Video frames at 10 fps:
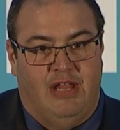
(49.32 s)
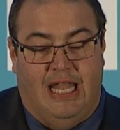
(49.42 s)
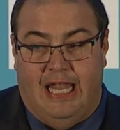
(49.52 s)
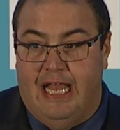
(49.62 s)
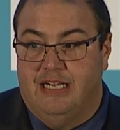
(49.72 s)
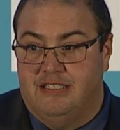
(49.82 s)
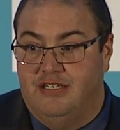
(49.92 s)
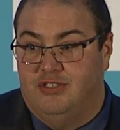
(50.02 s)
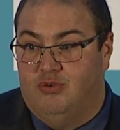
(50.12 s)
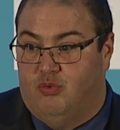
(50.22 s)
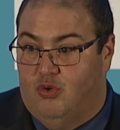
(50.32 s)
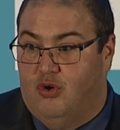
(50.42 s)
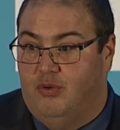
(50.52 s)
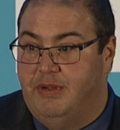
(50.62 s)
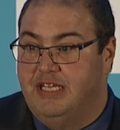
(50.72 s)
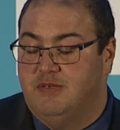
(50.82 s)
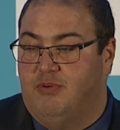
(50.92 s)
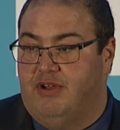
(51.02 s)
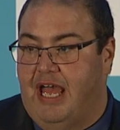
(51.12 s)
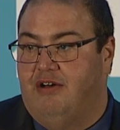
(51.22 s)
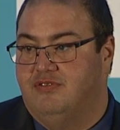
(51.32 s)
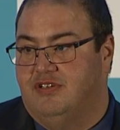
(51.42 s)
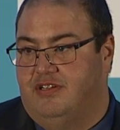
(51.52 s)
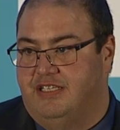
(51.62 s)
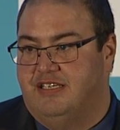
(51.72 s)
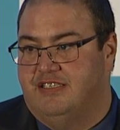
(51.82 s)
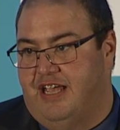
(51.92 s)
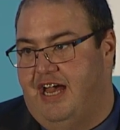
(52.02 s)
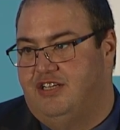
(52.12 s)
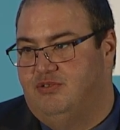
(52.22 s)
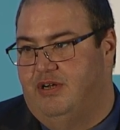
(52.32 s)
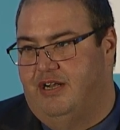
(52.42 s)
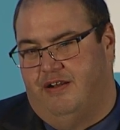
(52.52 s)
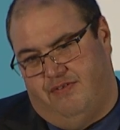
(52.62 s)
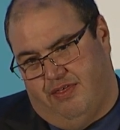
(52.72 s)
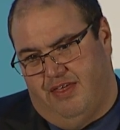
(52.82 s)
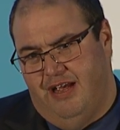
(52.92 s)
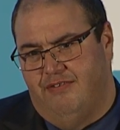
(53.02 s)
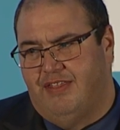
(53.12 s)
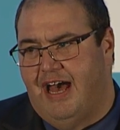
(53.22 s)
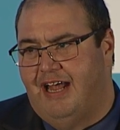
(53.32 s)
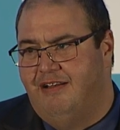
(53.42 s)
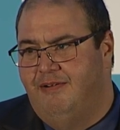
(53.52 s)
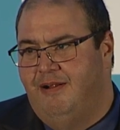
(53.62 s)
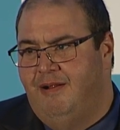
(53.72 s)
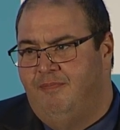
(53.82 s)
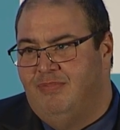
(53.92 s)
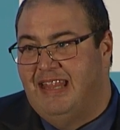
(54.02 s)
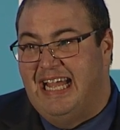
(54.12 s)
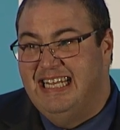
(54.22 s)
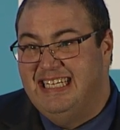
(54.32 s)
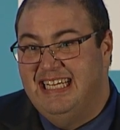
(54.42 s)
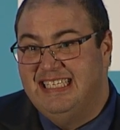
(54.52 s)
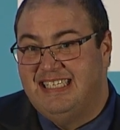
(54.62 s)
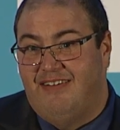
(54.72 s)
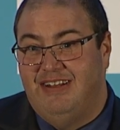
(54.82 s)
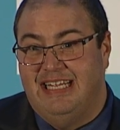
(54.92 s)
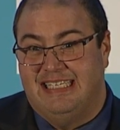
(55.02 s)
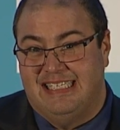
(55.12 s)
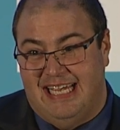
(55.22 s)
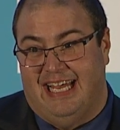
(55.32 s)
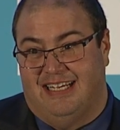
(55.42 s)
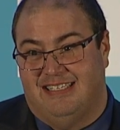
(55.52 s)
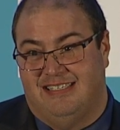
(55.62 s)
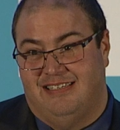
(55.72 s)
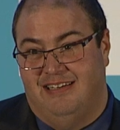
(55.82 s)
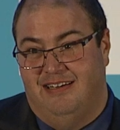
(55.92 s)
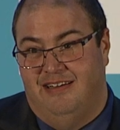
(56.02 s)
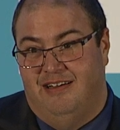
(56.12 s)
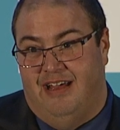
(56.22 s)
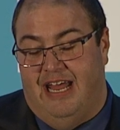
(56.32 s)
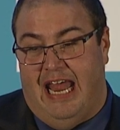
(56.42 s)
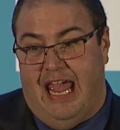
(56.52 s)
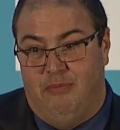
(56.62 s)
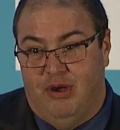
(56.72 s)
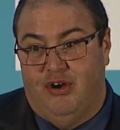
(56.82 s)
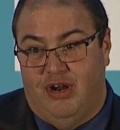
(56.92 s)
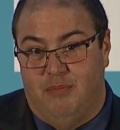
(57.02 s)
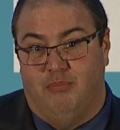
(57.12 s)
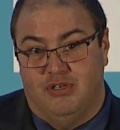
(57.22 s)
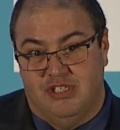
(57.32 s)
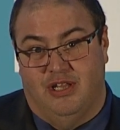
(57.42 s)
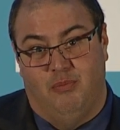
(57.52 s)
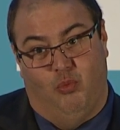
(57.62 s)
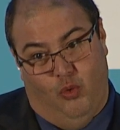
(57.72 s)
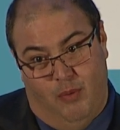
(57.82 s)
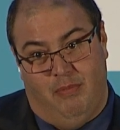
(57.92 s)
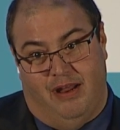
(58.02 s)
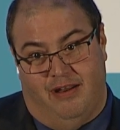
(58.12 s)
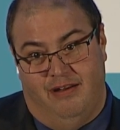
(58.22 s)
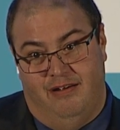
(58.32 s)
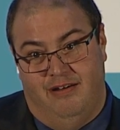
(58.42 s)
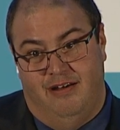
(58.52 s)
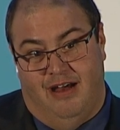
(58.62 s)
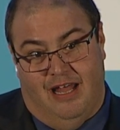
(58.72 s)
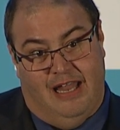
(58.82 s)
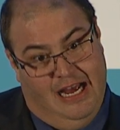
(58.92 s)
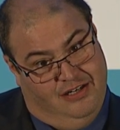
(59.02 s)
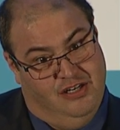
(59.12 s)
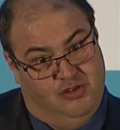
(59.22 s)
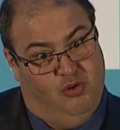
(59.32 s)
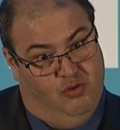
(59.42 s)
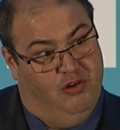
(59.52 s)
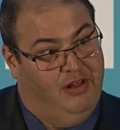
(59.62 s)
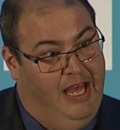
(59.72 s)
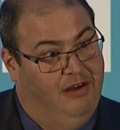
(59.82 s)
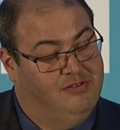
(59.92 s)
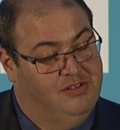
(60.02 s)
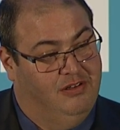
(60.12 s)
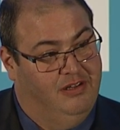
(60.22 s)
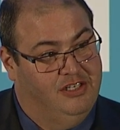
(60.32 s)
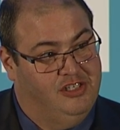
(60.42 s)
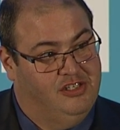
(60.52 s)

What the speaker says: elected to a rural municipal council in Saskatchewan. And if you think of that, 1976, an immigrant Muslim woman elected to a rural council, and she